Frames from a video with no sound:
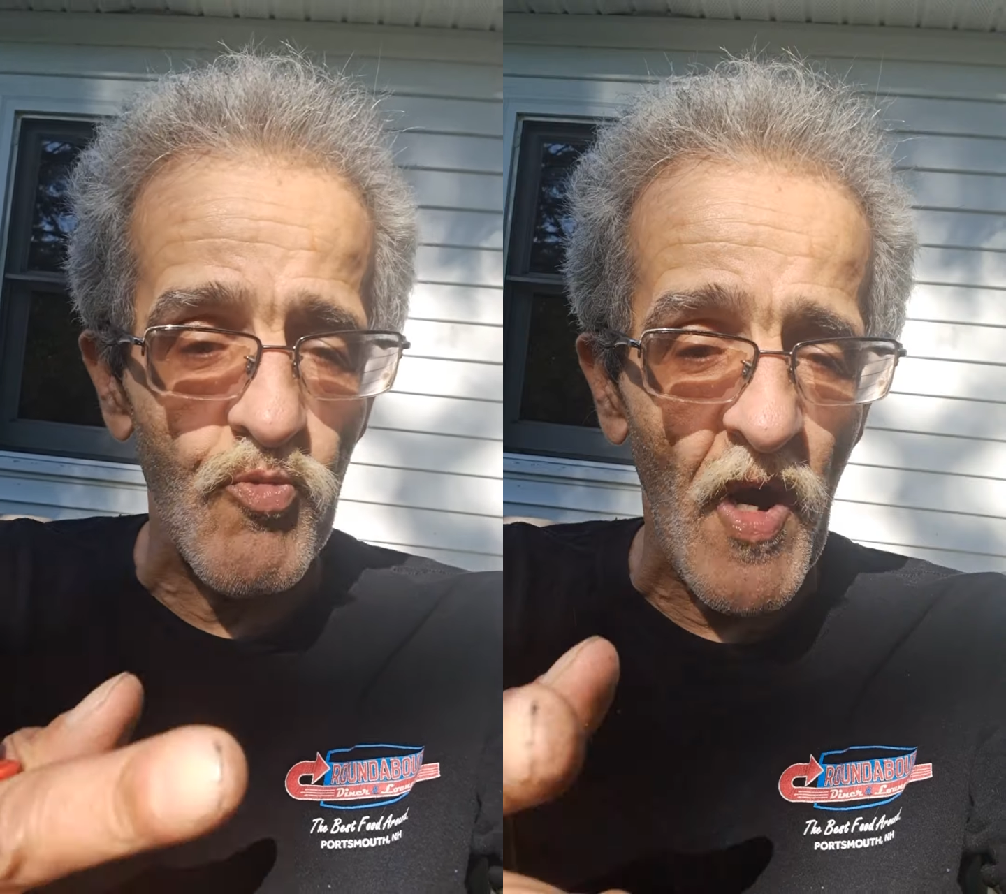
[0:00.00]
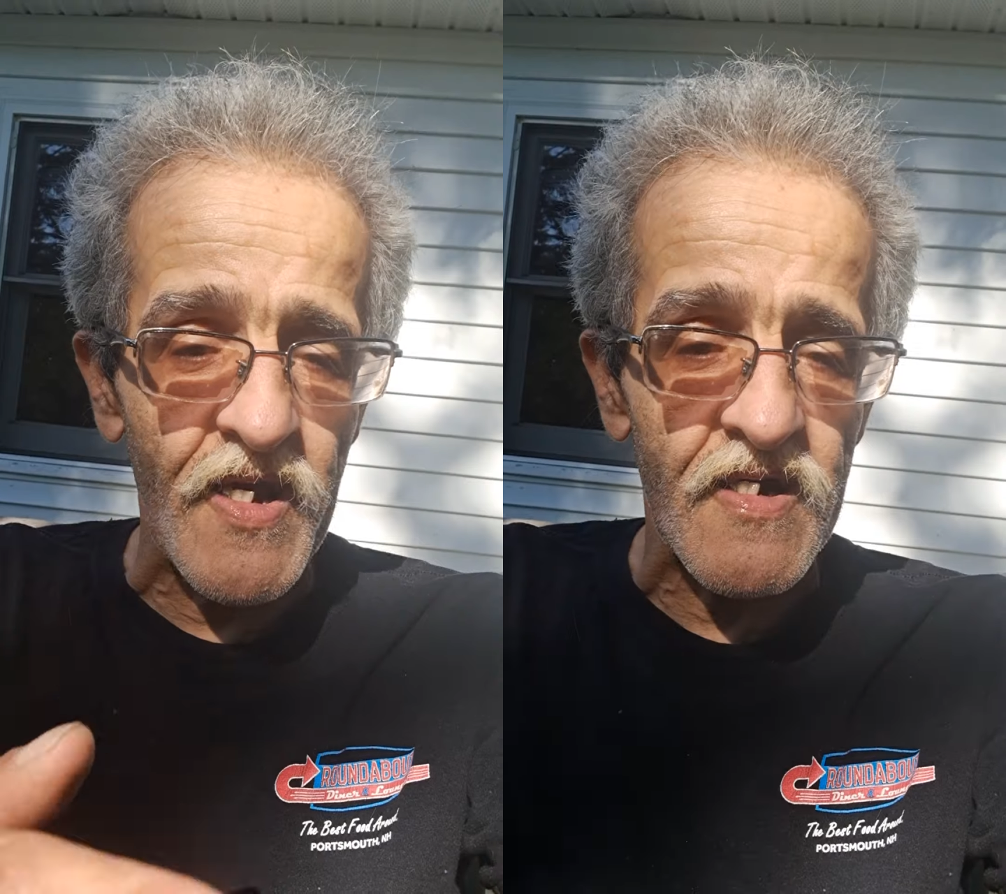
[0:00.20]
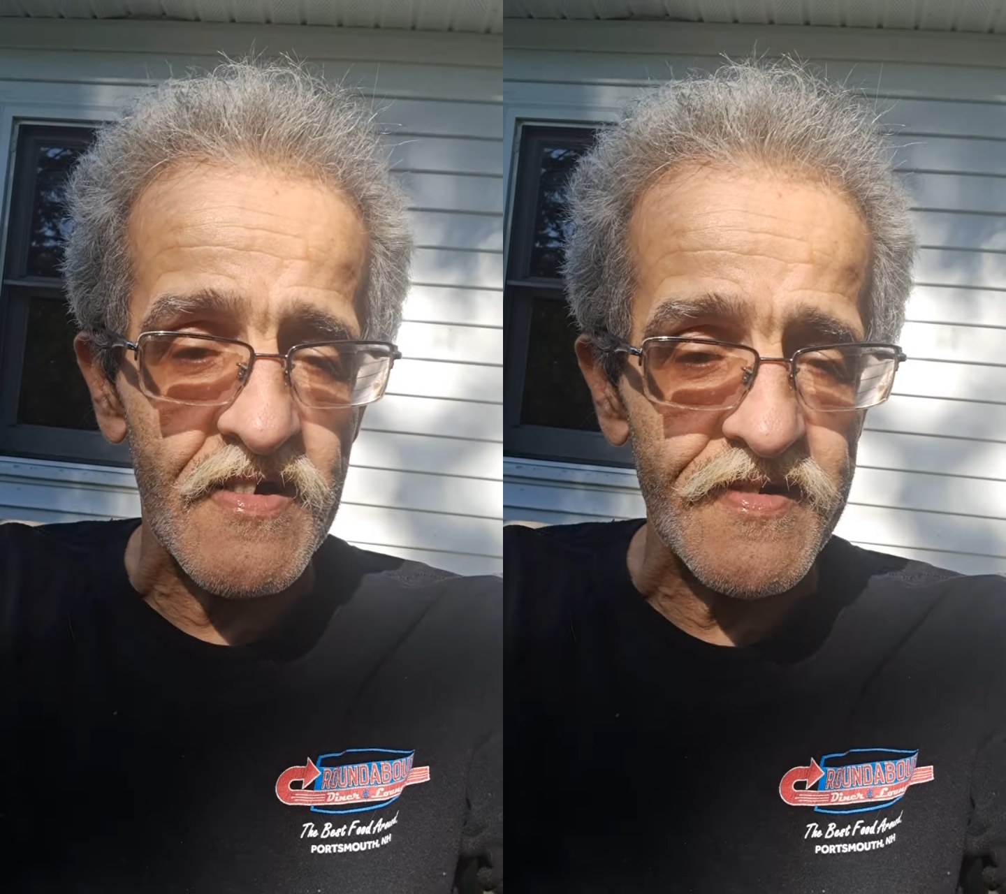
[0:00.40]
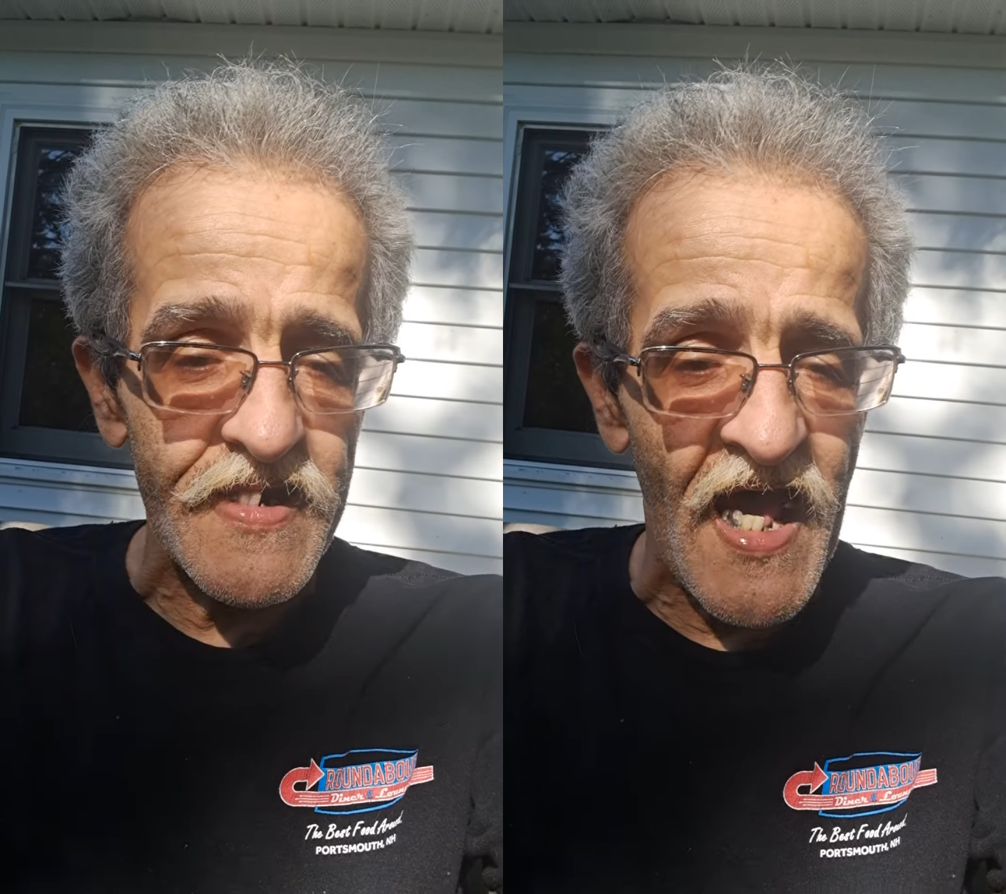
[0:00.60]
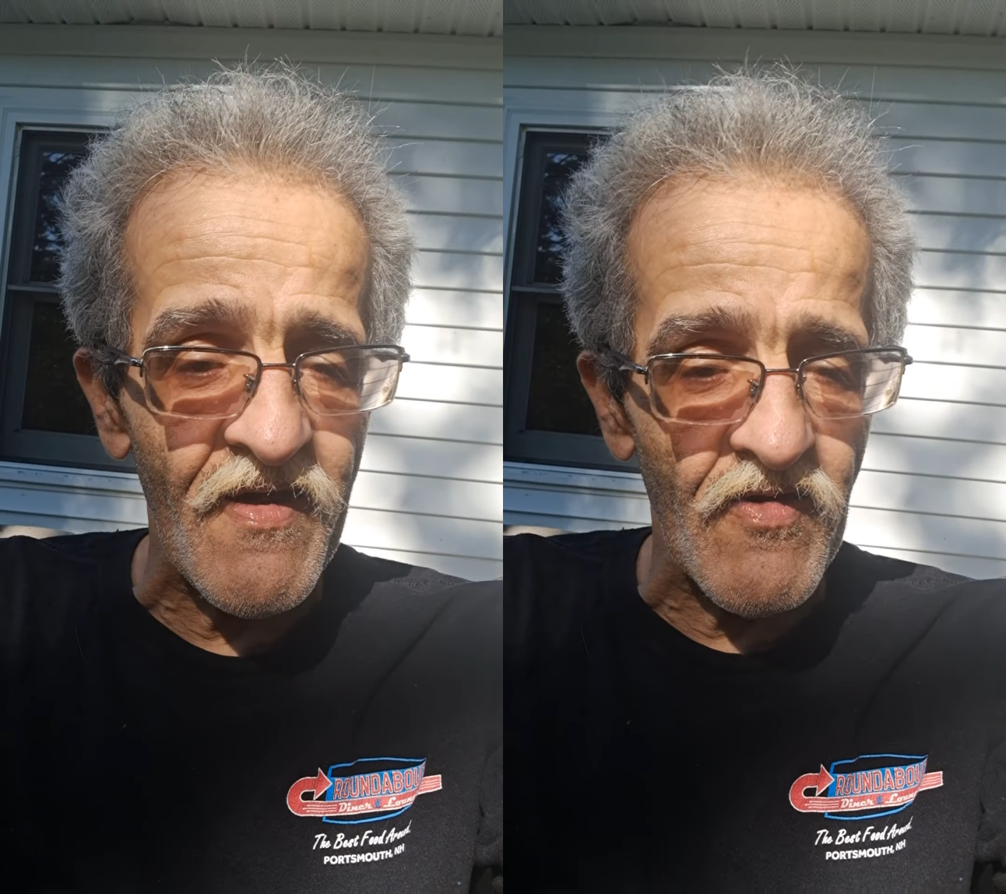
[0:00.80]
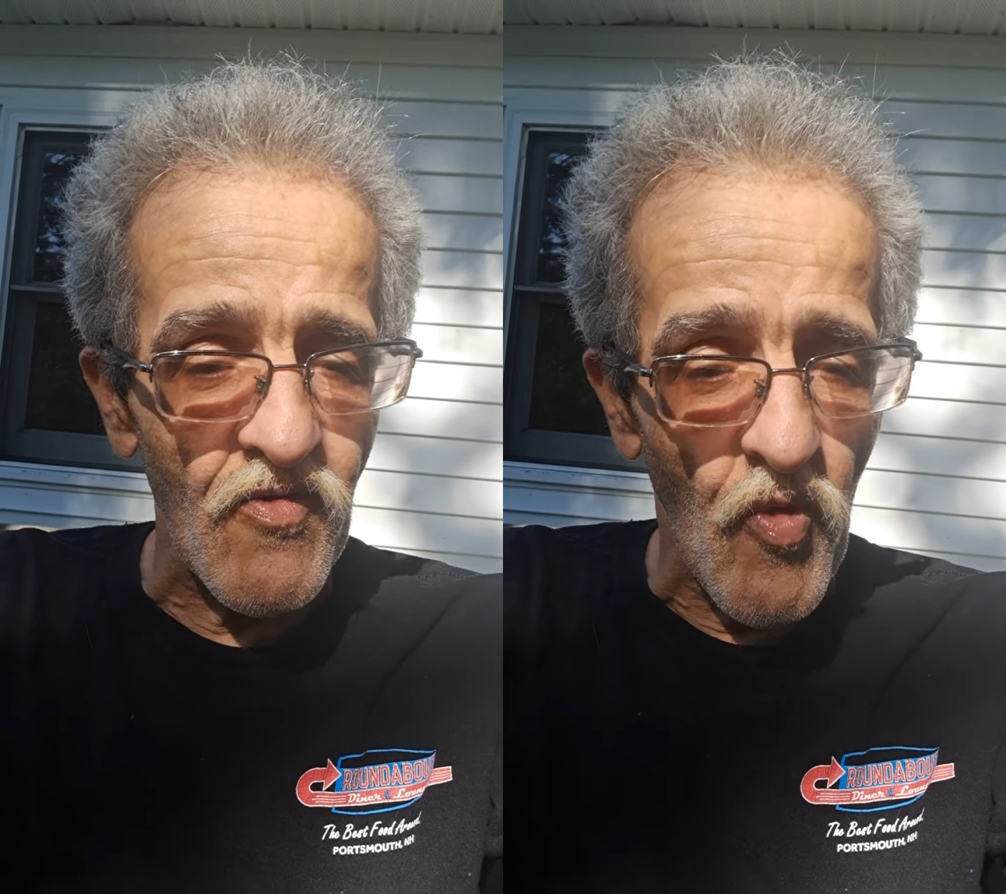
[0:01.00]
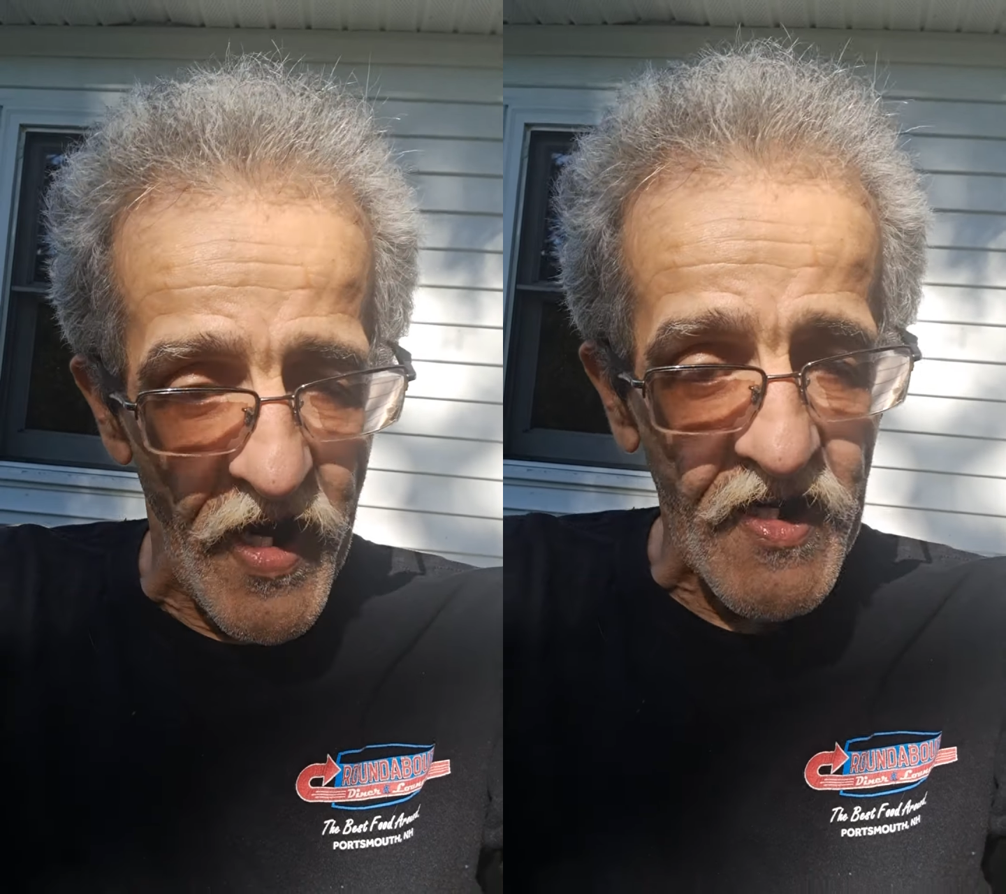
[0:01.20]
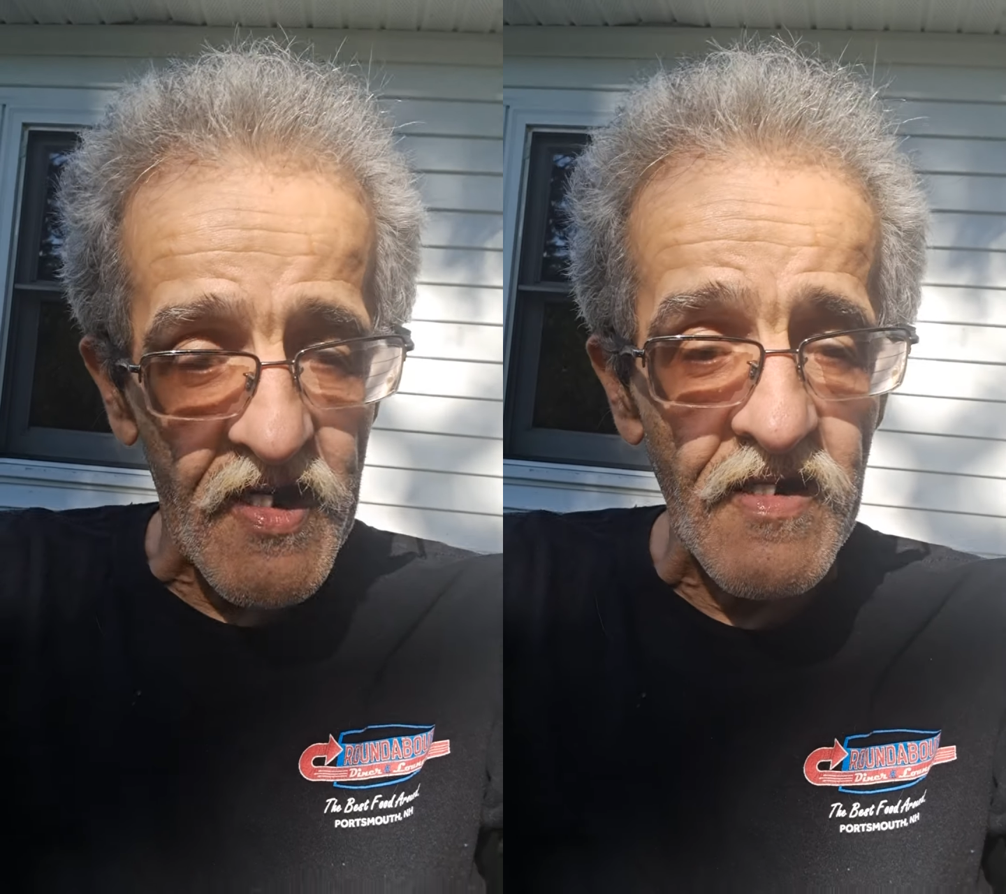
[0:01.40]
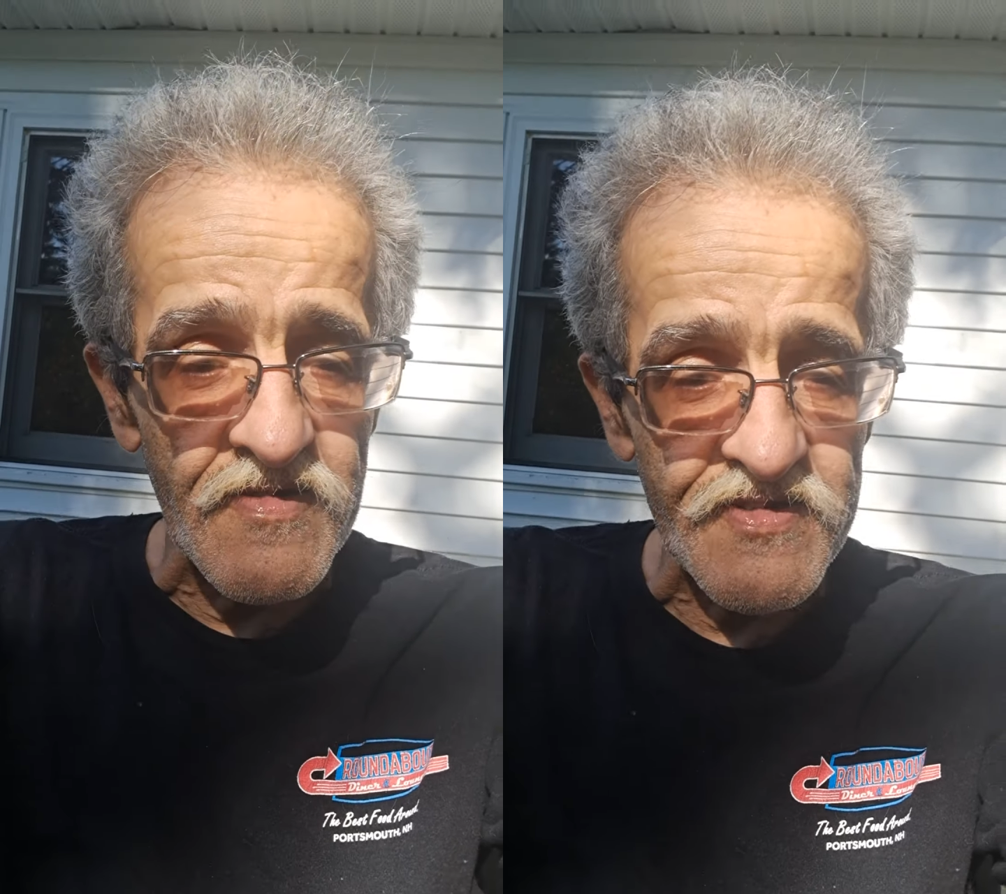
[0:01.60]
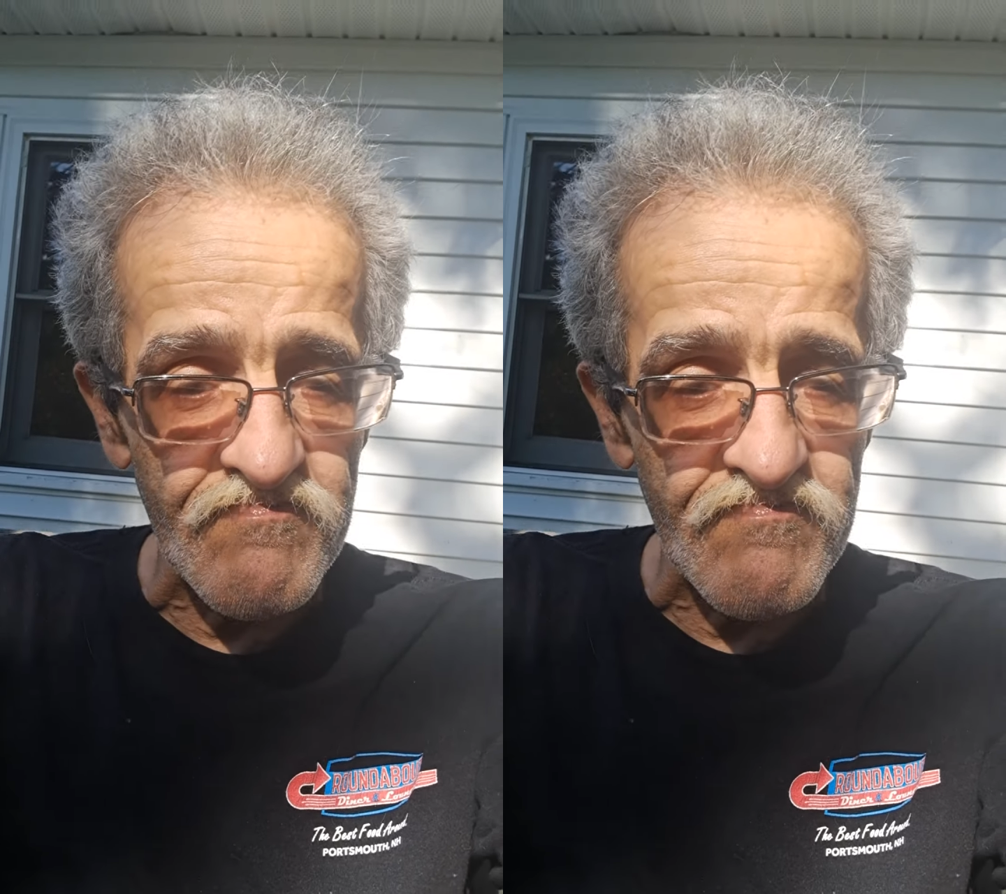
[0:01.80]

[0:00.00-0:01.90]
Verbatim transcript: where not where